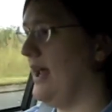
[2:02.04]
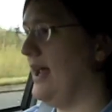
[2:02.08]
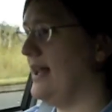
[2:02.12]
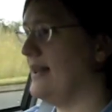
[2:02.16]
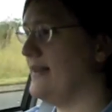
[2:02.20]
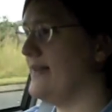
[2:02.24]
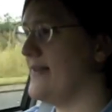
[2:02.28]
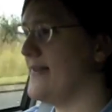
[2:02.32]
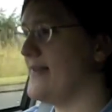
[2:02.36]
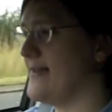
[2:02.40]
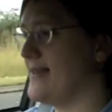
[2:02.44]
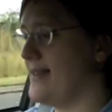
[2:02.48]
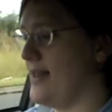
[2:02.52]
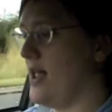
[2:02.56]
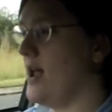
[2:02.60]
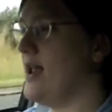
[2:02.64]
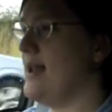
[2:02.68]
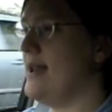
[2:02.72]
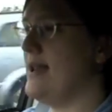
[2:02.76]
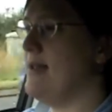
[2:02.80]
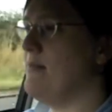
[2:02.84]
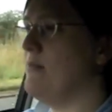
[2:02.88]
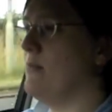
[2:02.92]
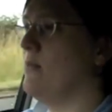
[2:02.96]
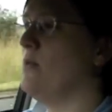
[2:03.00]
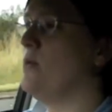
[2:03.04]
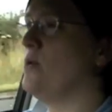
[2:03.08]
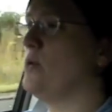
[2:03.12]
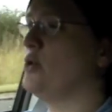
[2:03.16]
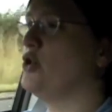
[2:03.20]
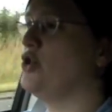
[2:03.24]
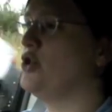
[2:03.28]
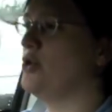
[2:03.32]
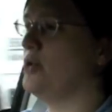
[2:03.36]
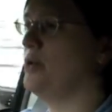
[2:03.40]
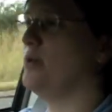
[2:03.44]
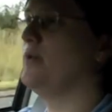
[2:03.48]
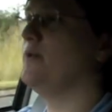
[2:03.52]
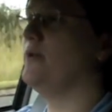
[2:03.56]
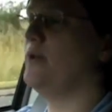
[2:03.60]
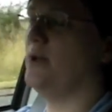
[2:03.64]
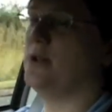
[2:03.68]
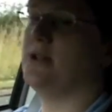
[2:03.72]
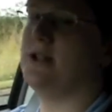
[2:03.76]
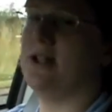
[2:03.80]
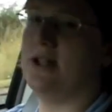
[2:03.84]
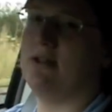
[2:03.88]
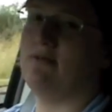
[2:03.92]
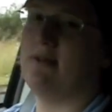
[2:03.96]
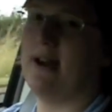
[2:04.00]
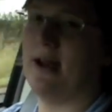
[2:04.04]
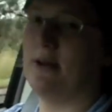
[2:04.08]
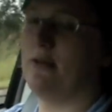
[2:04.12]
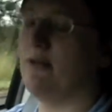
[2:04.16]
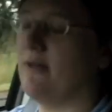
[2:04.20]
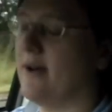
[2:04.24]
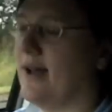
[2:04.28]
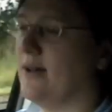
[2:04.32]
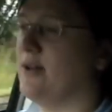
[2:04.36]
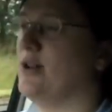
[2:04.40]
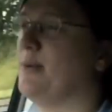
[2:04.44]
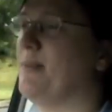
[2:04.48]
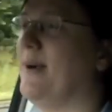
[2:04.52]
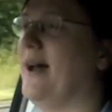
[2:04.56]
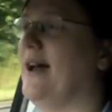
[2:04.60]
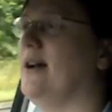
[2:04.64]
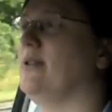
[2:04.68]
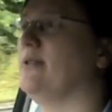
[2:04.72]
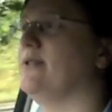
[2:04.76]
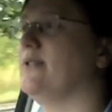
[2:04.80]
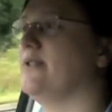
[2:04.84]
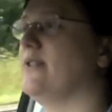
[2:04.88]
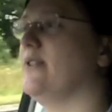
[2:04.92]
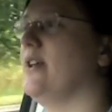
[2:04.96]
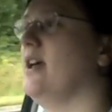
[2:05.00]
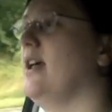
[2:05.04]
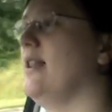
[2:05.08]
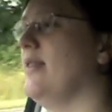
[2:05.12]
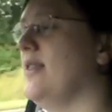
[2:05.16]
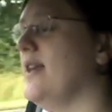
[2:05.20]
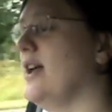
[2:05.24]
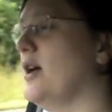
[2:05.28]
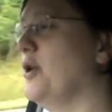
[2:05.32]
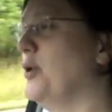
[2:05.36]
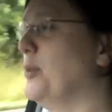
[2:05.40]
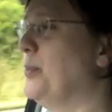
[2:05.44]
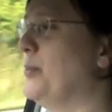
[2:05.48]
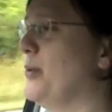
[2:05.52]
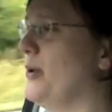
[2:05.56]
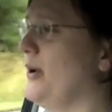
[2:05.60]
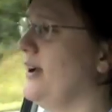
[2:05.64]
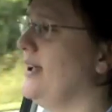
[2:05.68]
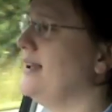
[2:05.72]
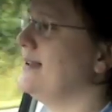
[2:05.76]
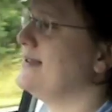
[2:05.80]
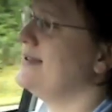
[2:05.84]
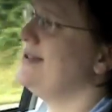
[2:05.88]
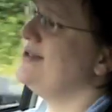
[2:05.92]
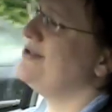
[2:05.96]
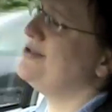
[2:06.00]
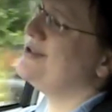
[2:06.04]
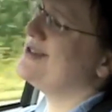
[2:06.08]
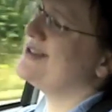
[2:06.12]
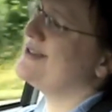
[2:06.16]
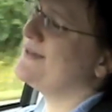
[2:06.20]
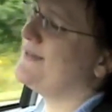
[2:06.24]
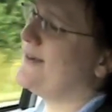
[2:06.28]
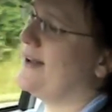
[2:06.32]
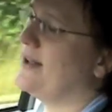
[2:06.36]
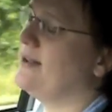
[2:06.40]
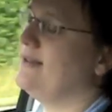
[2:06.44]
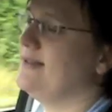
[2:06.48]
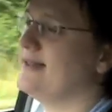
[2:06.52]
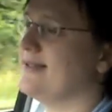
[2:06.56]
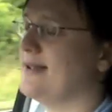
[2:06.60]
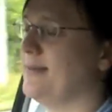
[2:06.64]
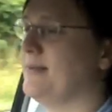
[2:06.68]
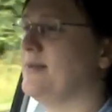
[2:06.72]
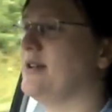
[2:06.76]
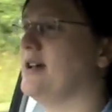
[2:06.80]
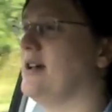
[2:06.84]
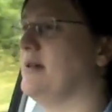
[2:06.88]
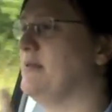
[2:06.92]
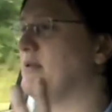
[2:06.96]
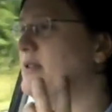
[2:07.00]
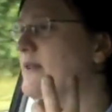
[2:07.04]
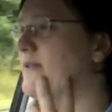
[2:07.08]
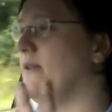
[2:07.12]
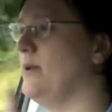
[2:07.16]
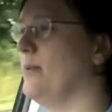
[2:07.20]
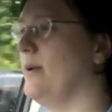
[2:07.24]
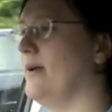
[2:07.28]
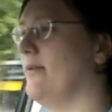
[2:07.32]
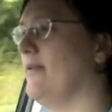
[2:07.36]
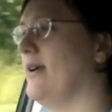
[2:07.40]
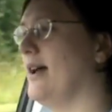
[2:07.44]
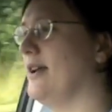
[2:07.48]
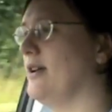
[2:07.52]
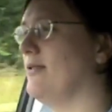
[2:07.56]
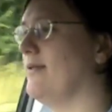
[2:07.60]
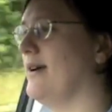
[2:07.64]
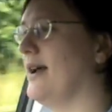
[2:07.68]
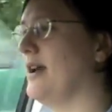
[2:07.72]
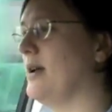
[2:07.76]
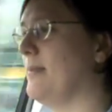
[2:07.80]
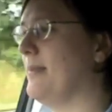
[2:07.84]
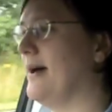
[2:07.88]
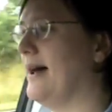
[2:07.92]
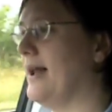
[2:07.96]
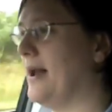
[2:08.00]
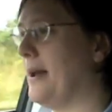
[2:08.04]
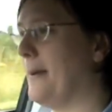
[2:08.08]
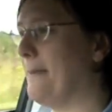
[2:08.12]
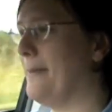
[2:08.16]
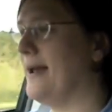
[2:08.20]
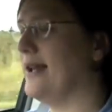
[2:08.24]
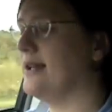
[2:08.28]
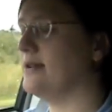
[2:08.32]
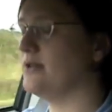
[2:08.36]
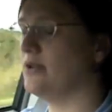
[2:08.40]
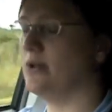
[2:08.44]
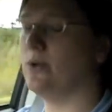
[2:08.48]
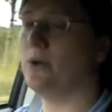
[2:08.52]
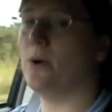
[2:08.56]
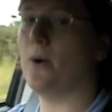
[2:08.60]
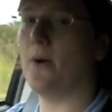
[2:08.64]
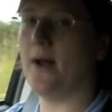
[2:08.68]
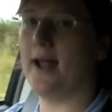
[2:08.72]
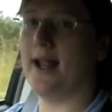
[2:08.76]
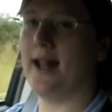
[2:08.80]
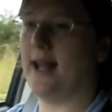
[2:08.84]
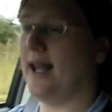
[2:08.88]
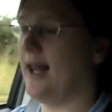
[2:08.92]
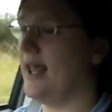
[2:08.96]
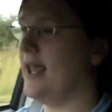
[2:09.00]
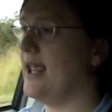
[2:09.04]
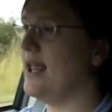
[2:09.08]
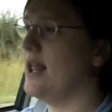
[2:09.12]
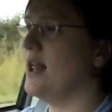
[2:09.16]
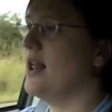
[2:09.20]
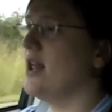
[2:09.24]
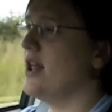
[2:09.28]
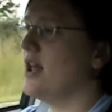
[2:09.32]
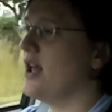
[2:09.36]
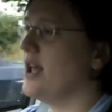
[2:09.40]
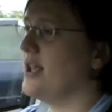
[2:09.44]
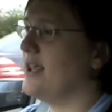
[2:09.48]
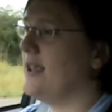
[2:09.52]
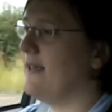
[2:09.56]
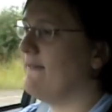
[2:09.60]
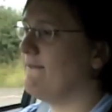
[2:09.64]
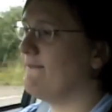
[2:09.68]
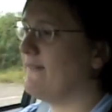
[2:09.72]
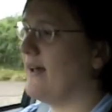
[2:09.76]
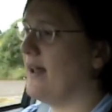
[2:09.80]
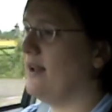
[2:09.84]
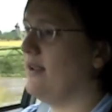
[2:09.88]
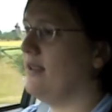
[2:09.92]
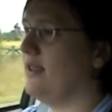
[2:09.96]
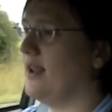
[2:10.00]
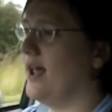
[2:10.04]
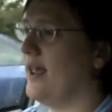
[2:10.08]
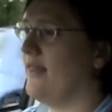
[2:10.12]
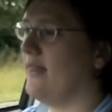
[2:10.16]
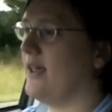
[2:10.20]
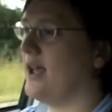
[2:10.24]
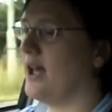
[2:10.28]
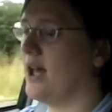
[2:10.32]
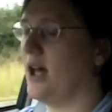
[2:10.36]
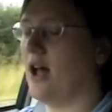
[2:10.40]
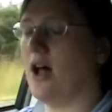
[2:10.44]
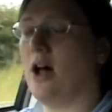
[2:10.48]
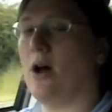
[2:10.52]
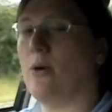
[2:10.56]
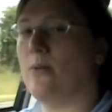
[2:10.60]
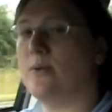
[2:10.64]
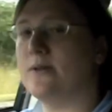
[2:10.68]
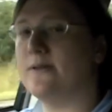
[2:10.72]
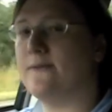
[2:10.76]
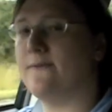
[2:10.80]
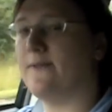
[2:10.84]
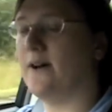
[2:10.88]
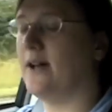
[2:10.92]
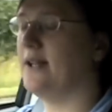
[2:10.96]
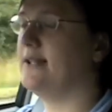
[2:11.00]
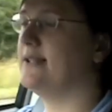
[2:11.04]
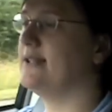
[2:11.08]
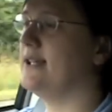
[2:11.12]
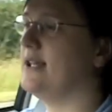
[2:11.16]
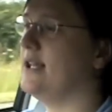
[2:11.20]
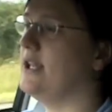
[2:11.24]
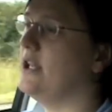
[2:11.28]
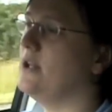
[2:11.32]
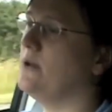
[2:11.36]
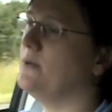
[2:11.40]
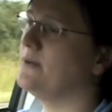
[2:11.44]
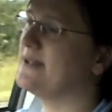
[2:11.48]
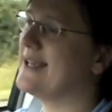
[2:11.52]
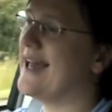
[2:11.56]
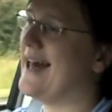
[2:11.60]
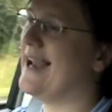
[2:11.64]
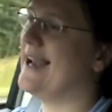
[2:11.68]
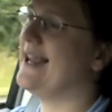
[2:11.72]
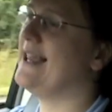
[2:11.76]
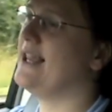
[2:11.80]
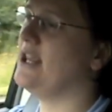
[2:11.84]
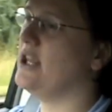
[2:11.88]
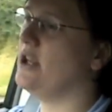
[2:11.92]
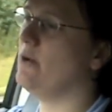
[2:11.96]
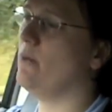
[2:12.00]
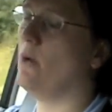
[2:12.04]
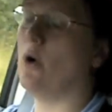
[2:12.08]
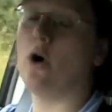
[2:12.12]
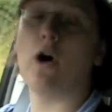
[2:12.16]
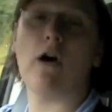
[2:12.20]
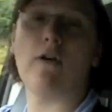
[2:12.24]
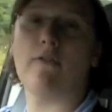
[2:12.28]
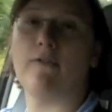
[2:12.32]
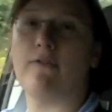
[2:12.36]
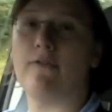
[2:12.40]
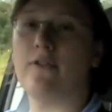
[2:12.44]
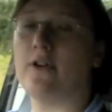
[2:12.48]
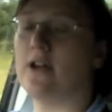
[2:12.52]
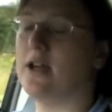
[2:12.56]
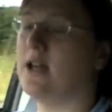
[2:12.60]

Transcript: It's slightly more sure-footed around roundabouts. The old Prius, you just felt sometimes if you went round a roundabout a bit too quickly, you felt like the car was fighting you, telling you off.